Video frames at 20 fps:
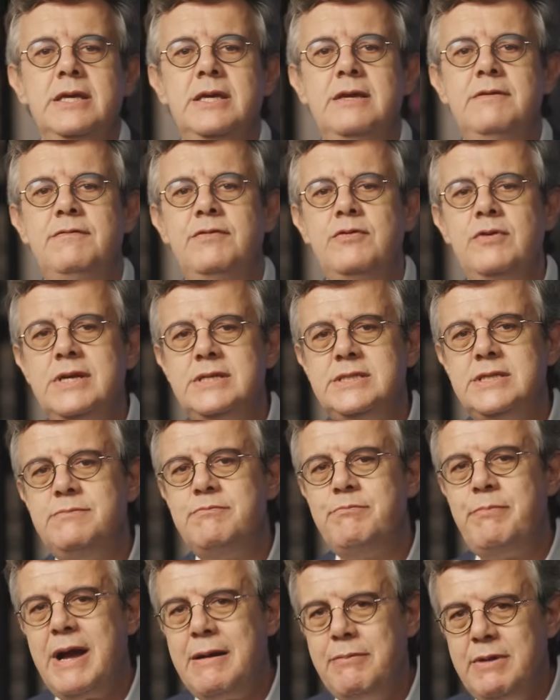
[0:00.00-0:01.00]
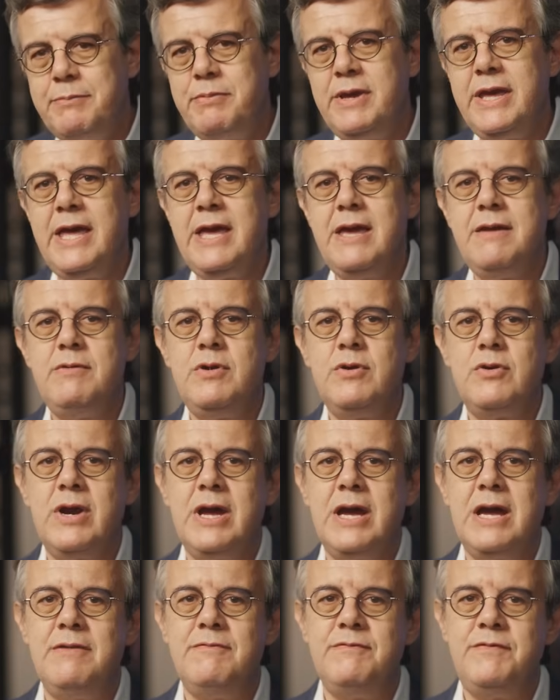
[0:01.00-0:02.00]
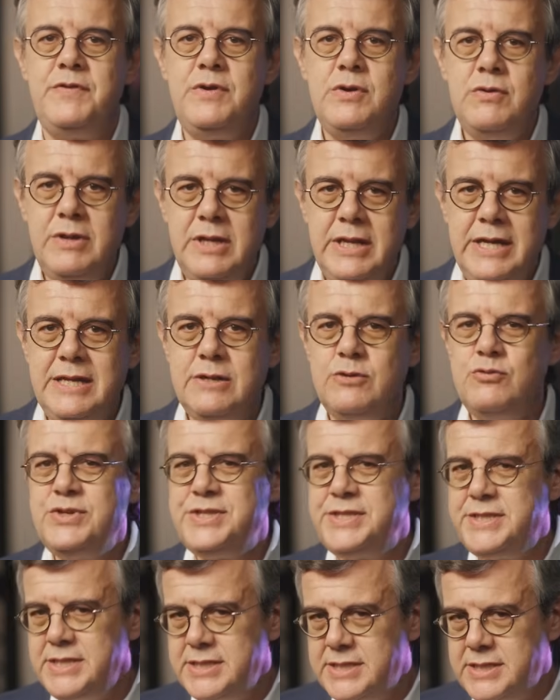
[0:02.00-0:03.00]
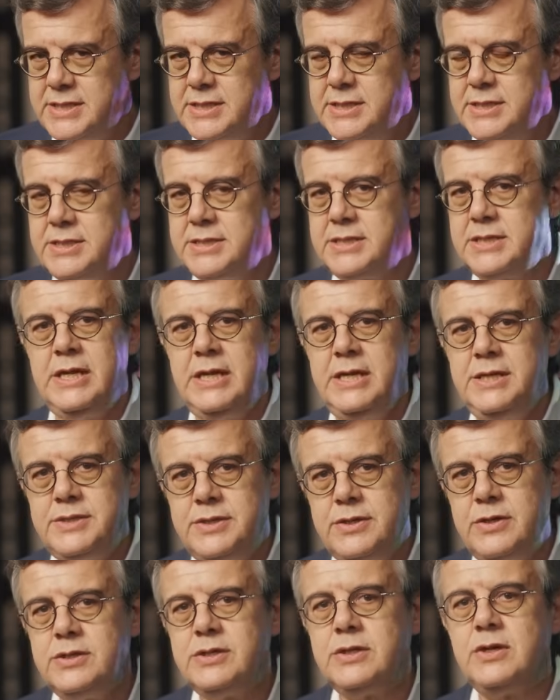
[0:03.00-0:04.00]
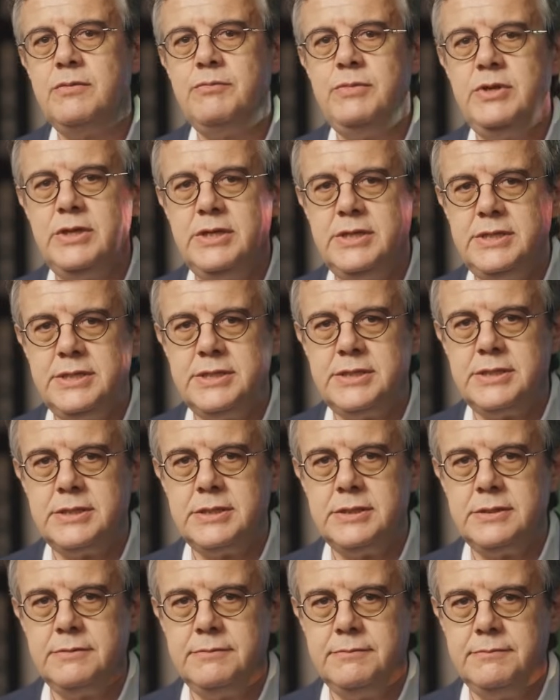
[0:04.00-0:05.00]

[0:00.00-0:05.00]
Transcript: influencing public behavior and fueling resistance in certain communities.